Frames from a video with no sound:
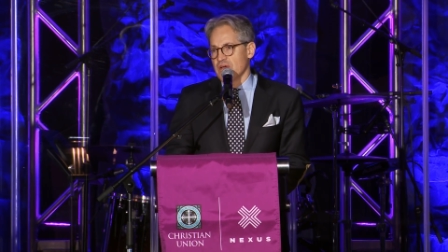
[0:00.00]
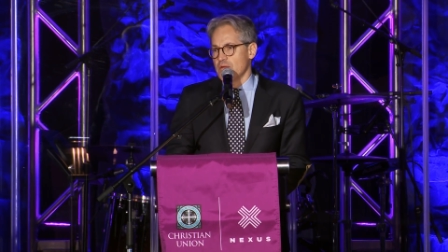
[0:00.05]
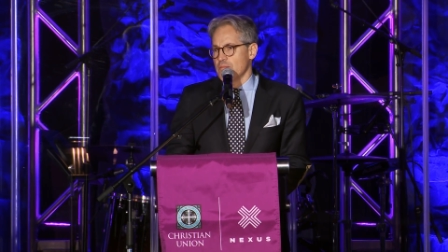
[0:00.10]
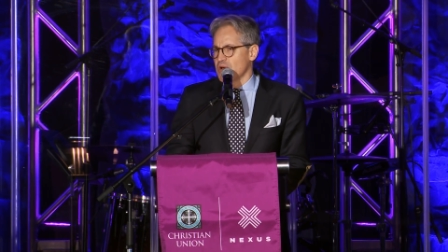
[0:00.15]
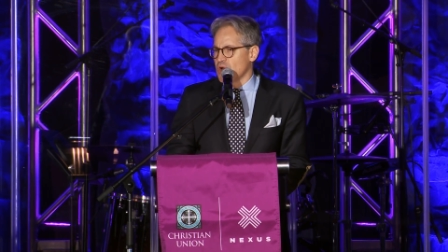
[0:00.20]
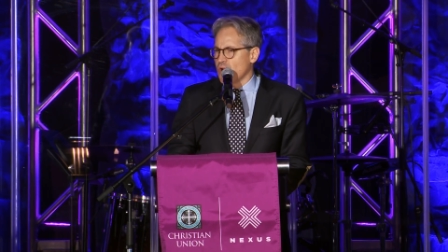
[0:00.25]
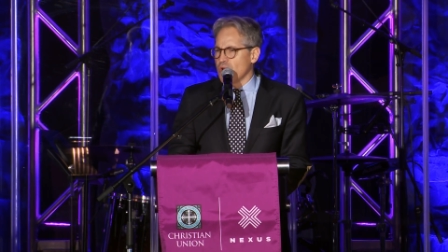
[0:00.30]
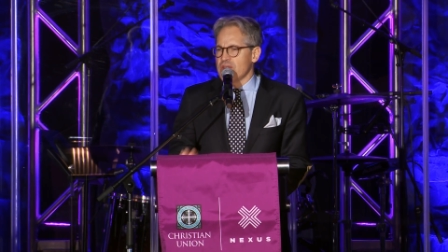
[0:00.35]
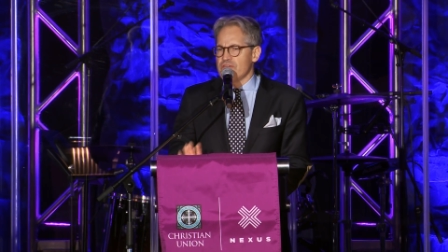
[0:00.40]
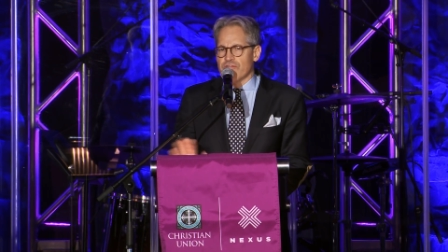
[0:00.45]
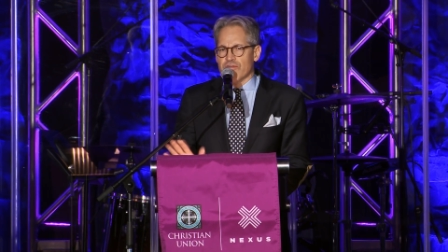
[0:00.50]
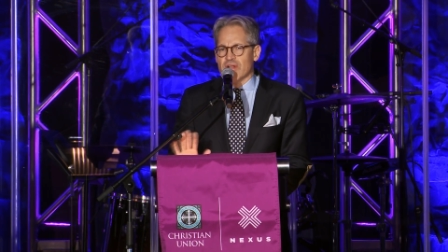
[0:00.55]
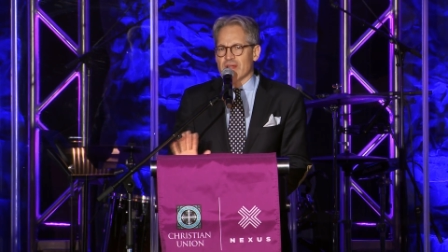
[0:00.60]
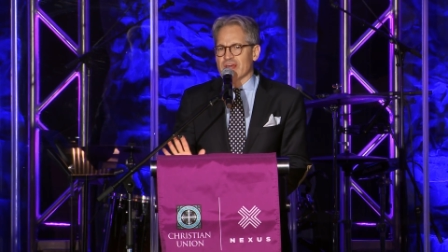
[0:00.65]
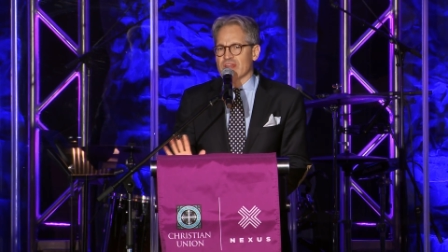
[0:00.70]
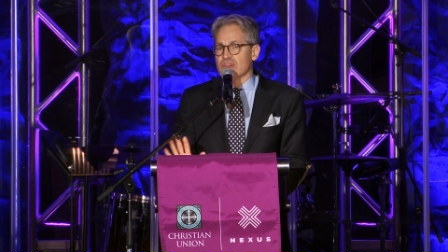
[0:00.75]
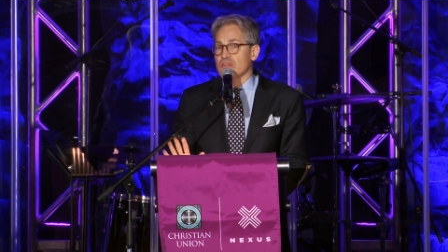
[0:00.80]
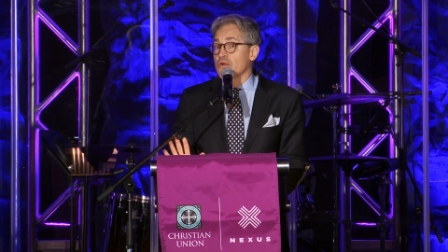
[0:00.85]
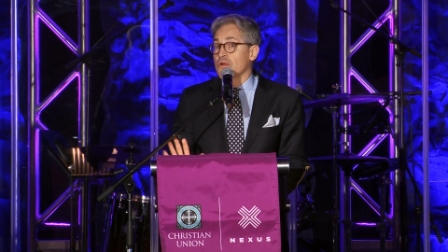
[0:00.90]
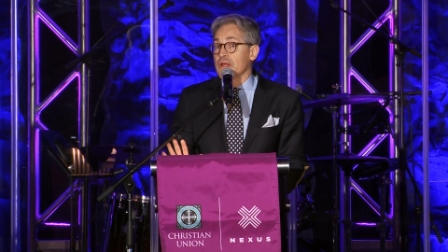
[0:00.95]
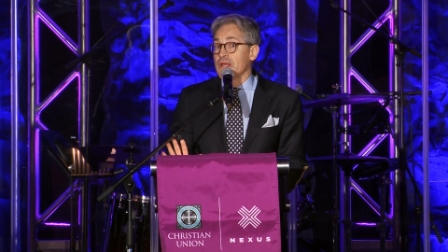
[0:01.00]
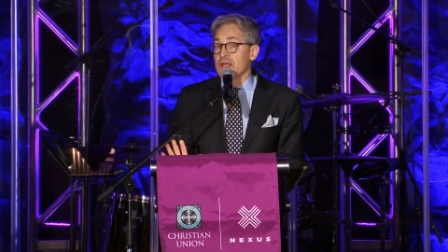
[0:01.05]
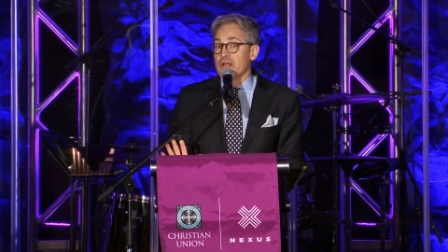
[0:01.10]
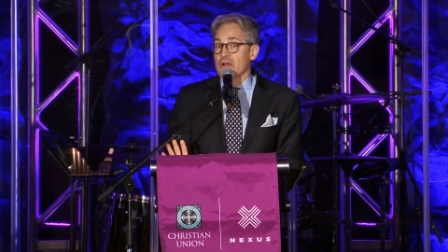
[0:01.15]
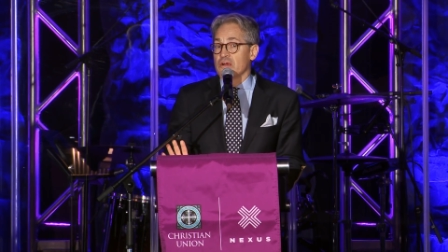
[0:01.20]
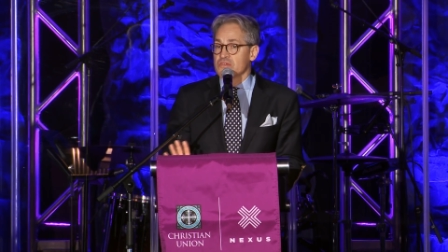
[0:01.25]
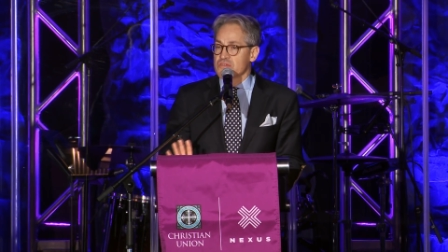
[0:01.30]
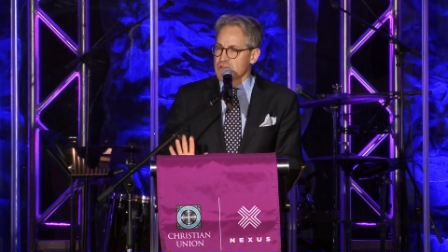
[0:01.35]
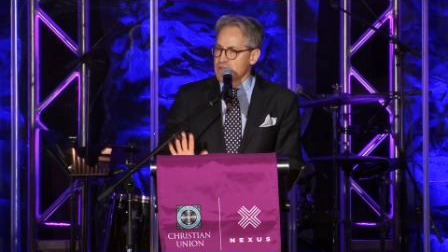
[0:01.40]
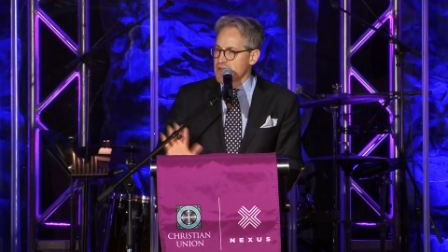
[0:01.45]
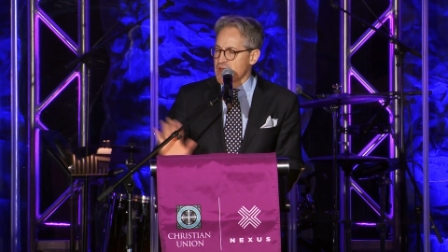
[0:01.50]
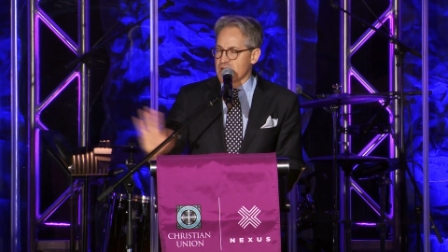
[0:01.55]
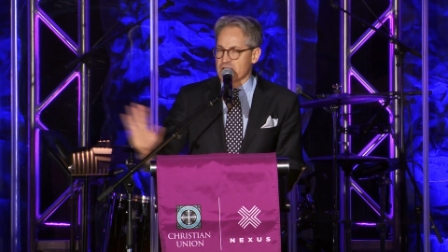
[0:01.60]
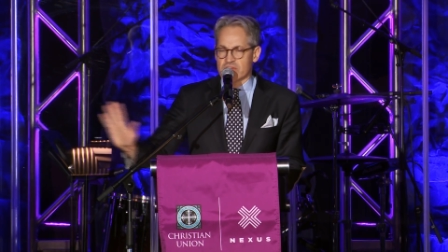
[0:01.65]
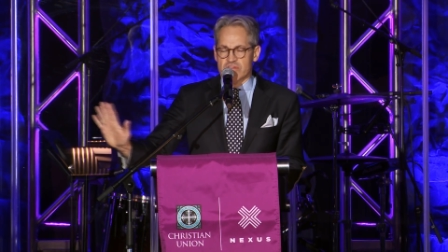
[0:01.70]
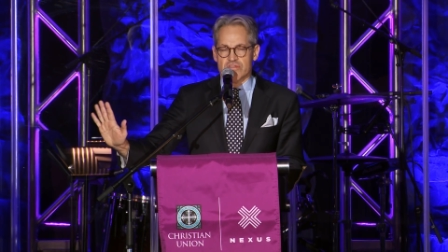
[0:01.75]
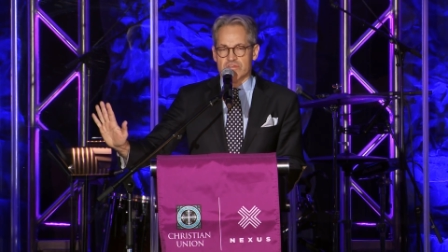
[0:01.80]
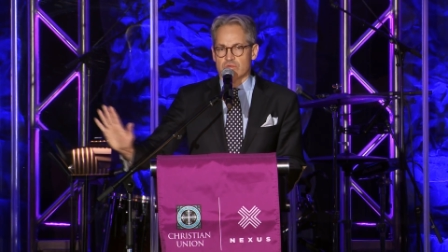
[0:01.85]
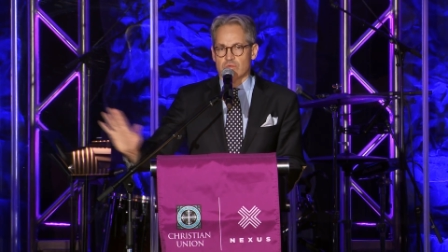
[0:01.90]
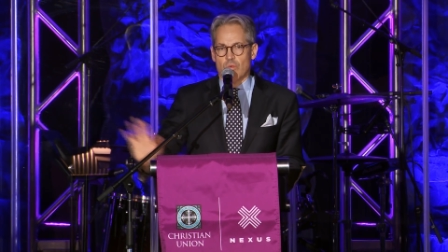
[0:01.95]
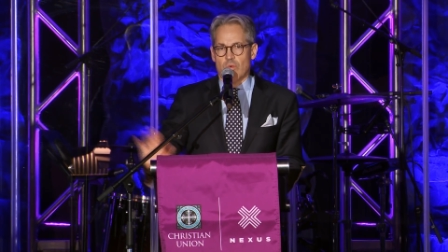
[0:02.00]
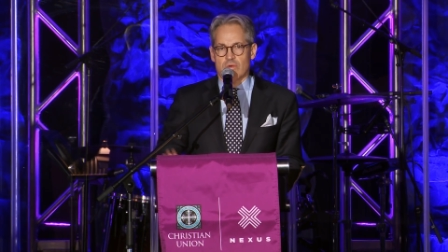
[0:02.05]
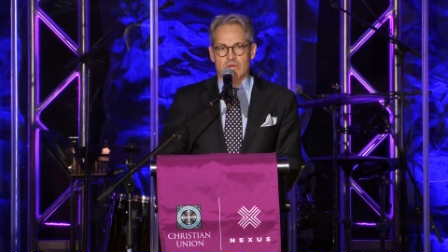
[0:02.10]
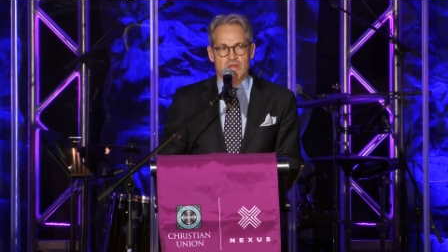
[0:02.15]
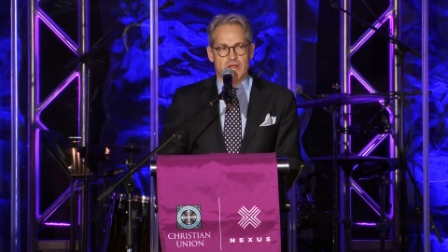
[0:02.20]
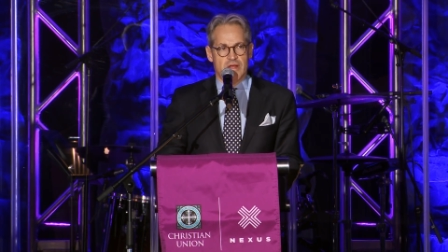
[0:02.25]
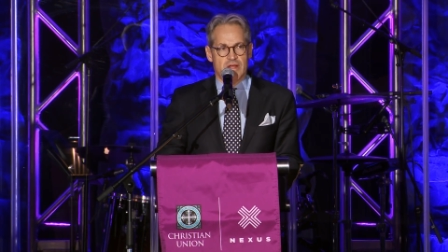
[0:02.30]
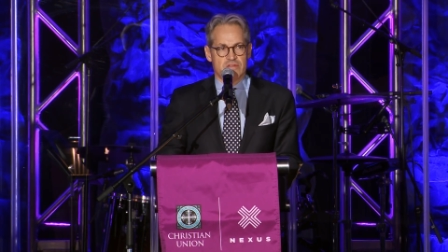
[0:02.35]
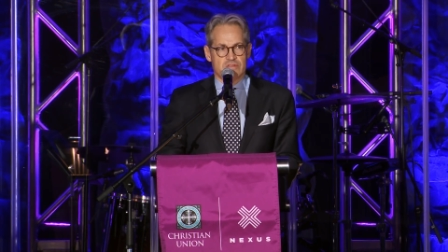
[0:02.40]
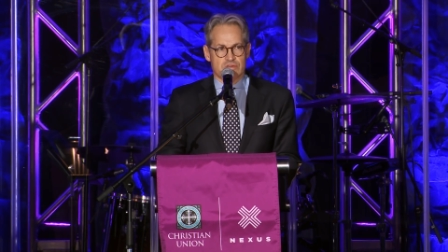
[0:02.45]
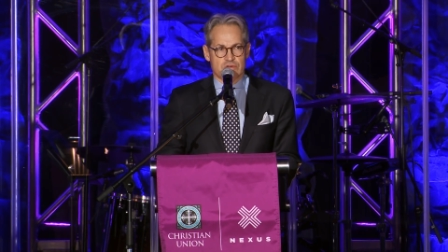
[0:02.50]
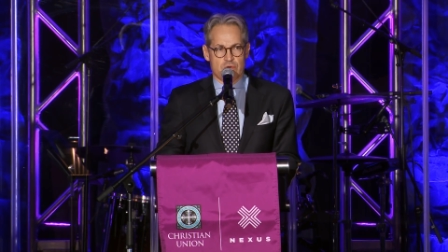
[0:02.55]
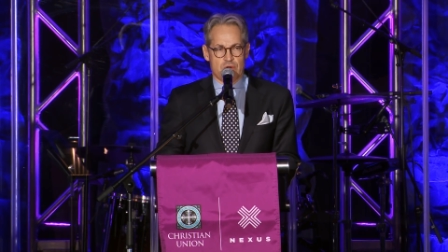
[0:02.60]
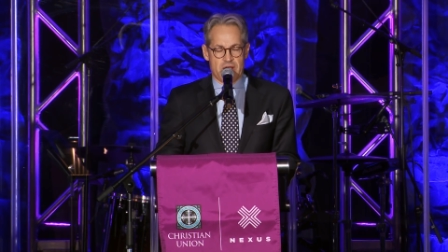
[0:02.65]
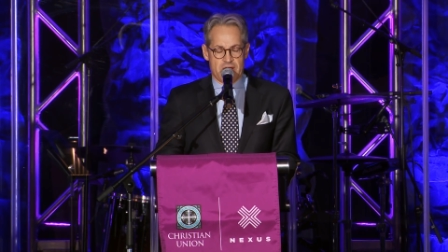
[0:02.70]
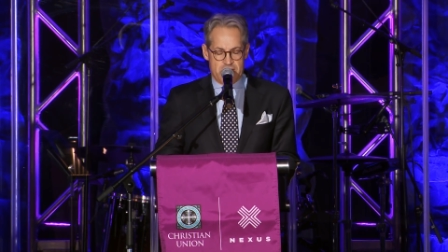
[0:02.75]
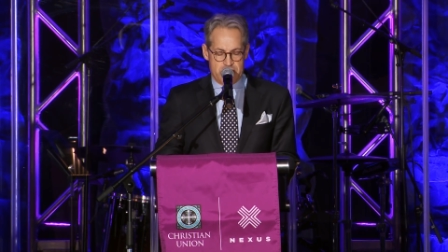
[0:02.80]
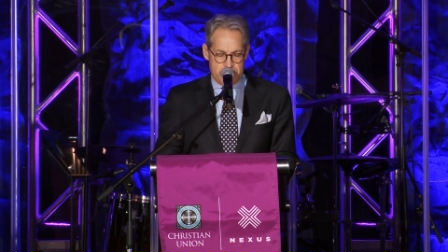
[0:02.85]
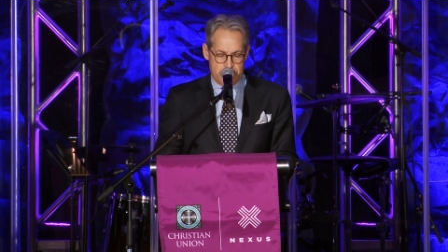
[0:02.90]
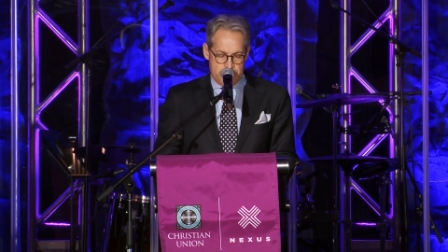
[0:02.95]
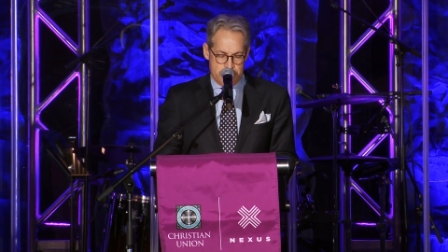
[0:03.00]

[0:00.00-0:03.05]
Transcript: But only for like thirty years, and then it's, it's great.